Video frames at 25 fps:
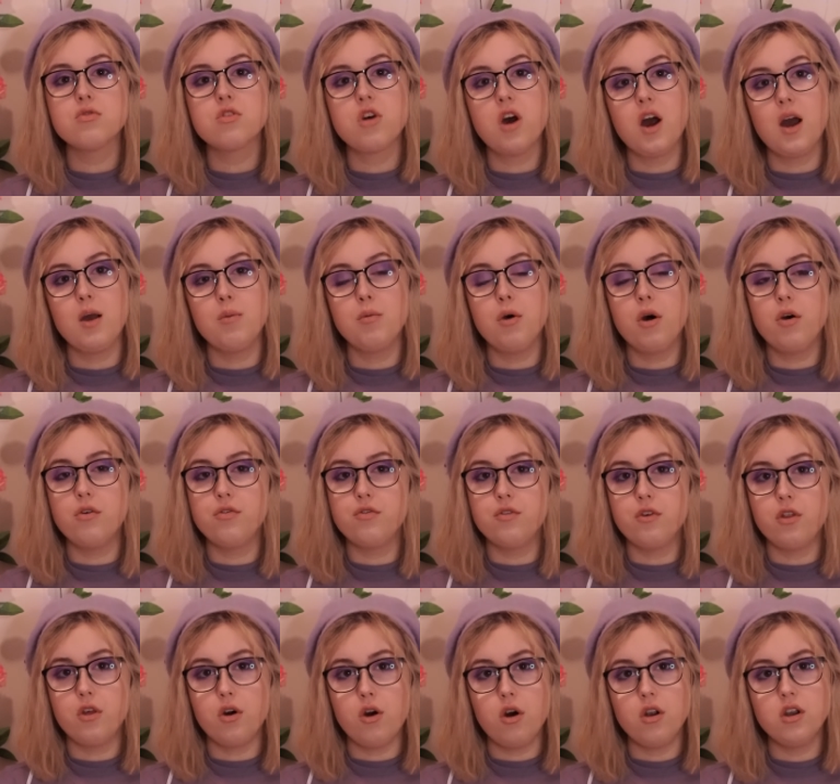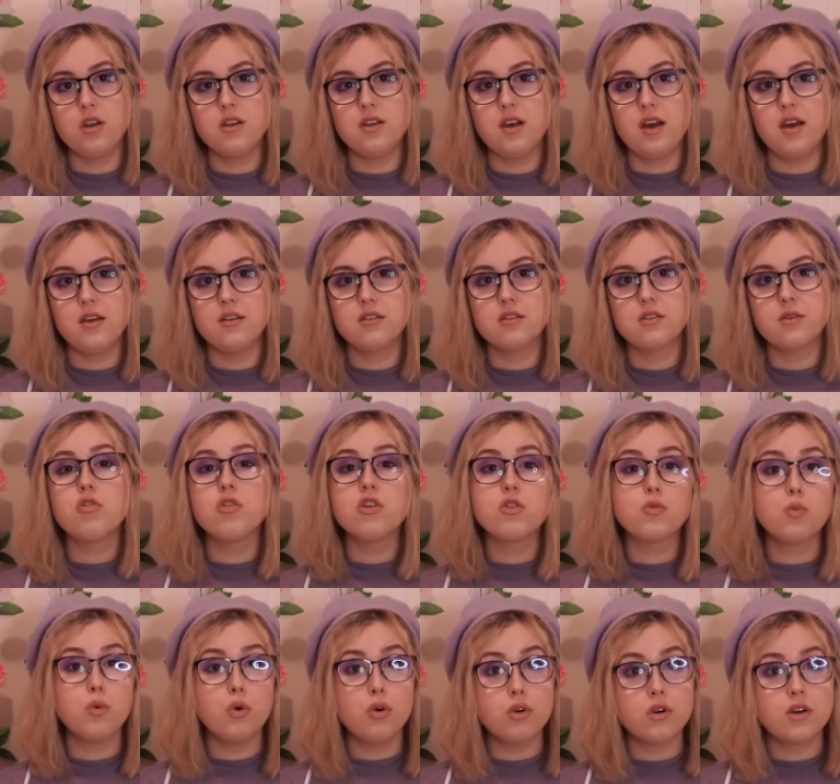time off for the holidays. Chris
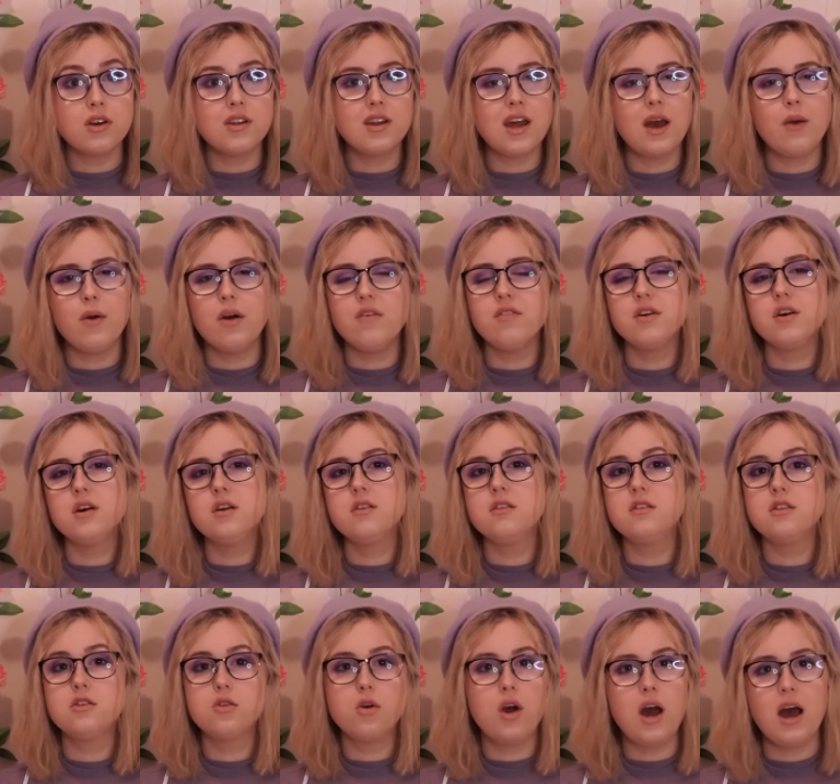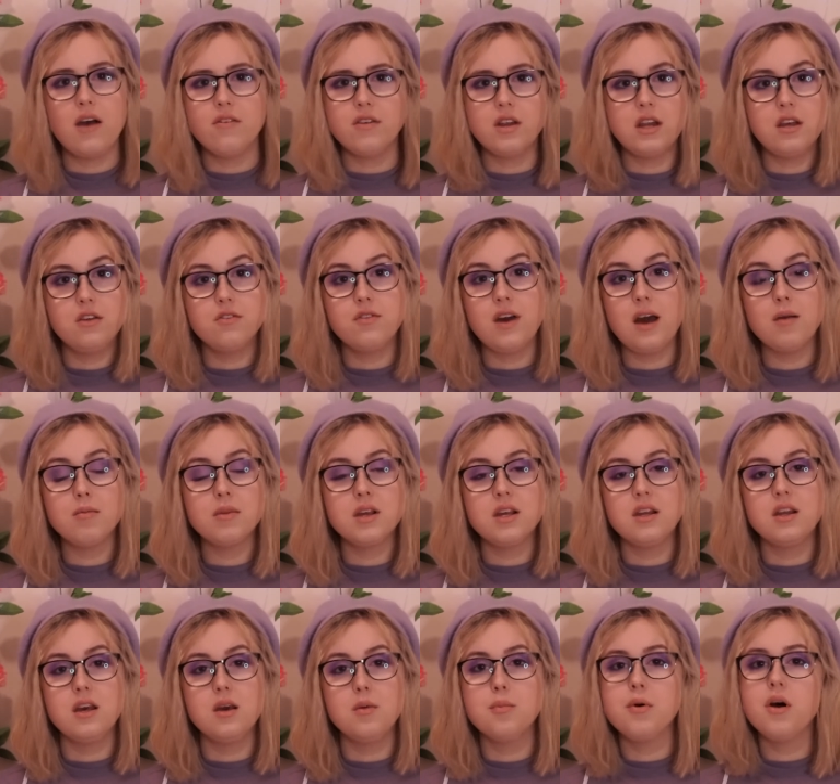Walken, however, did not have any family
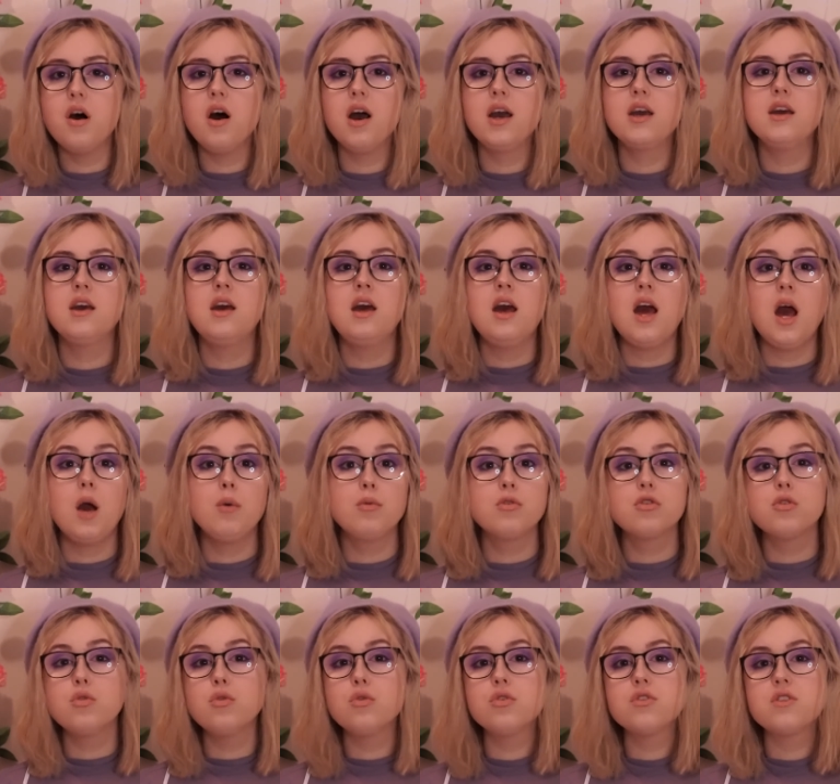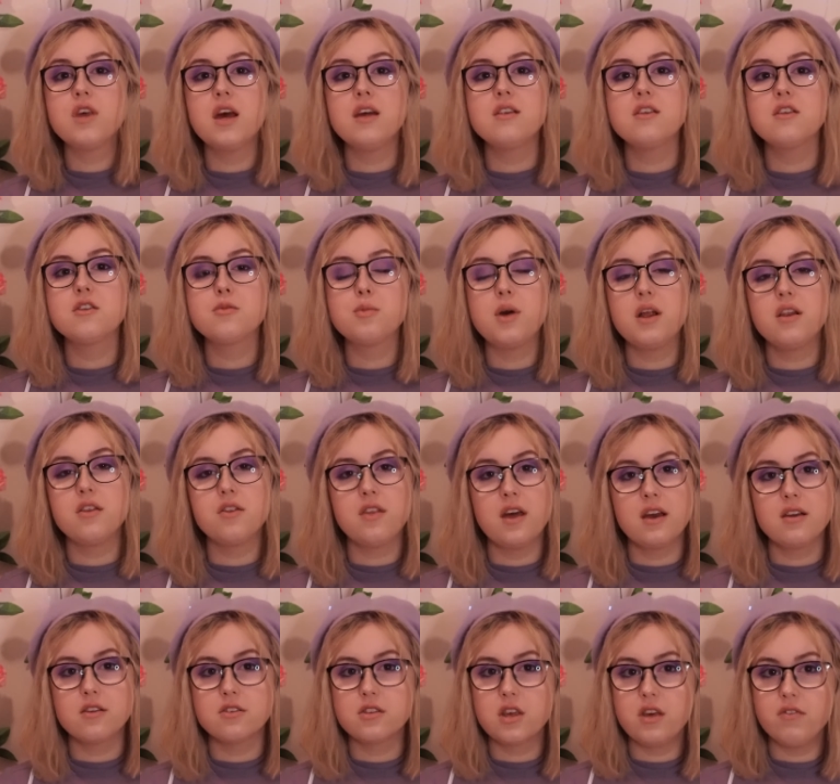nearby, and was all set to spend
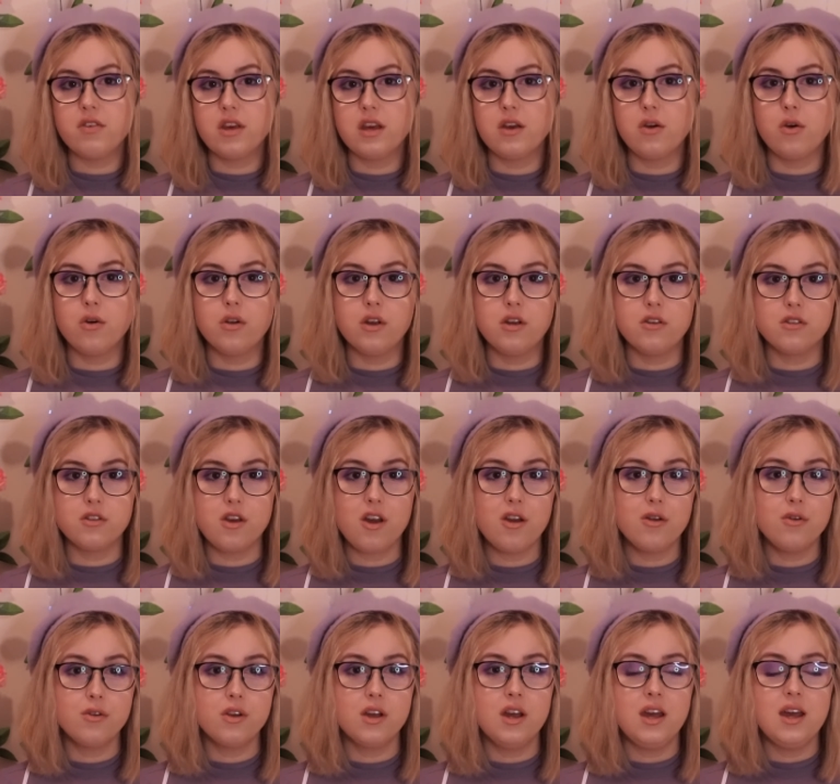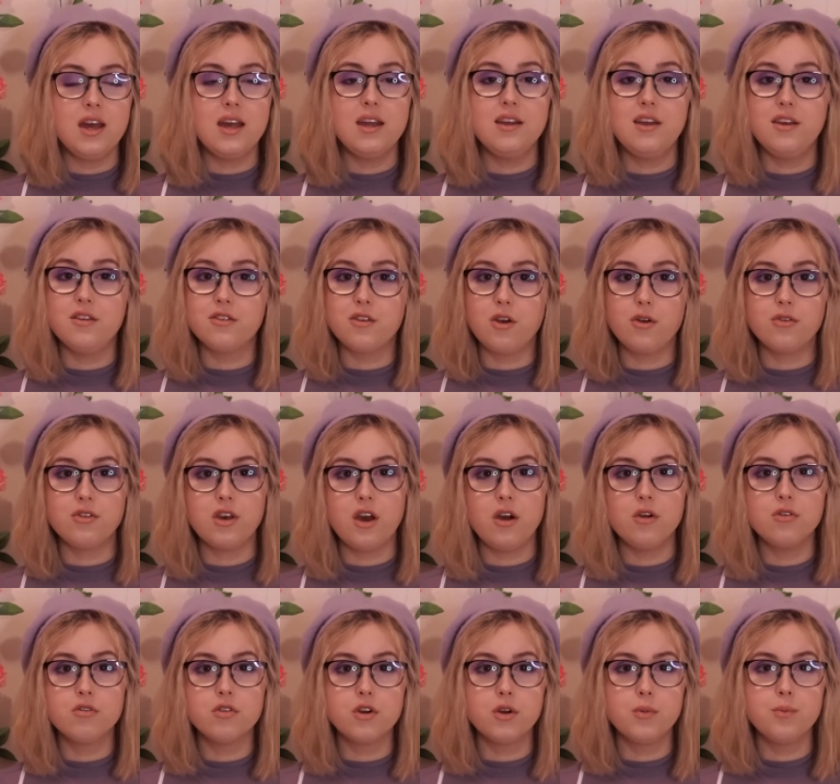Thanksgiving on his own, in his
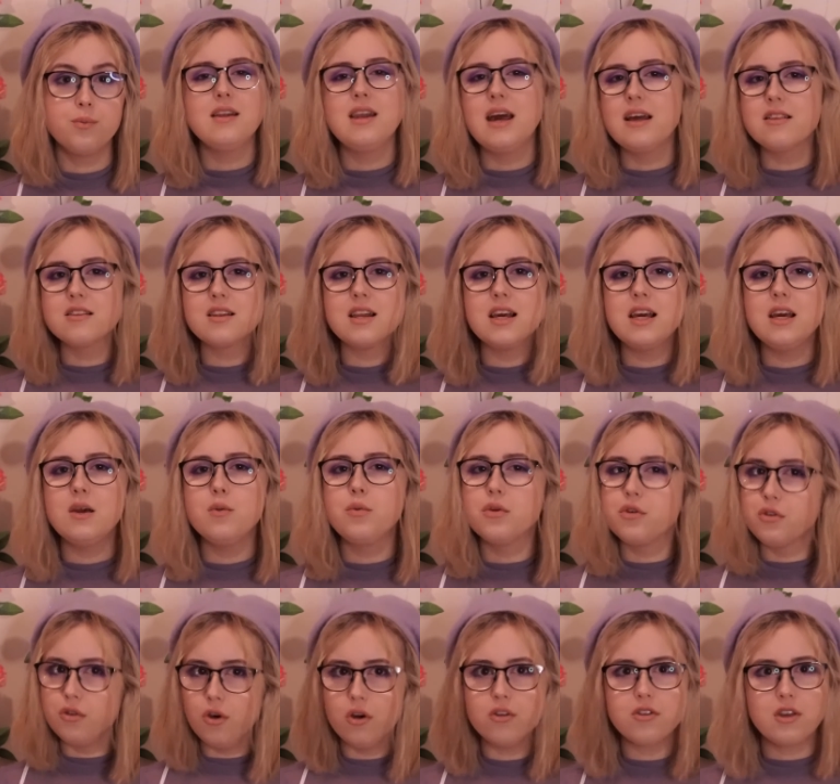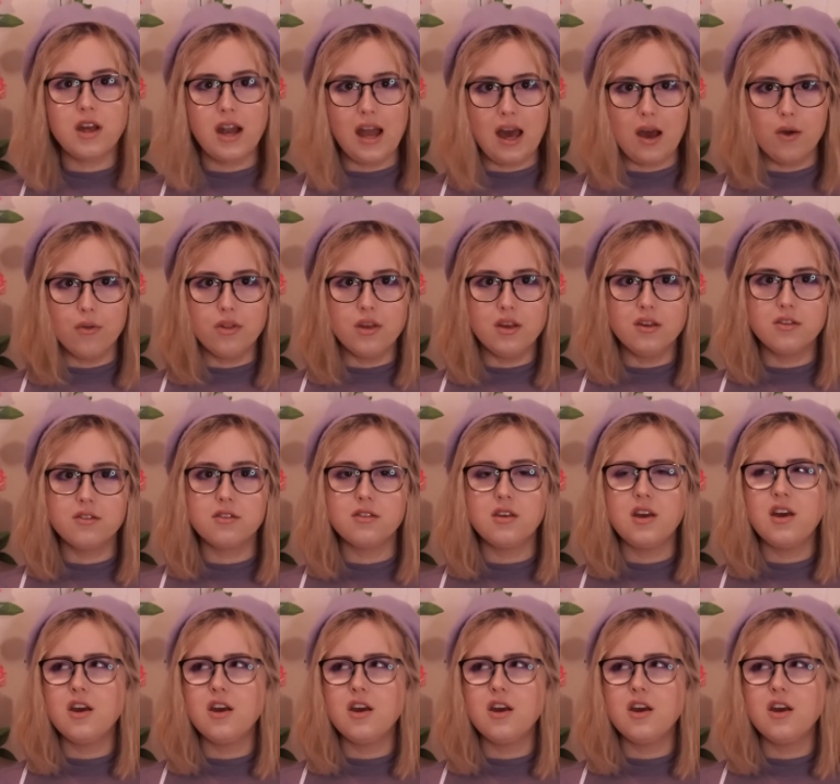hotel room. Natalie would not allow this.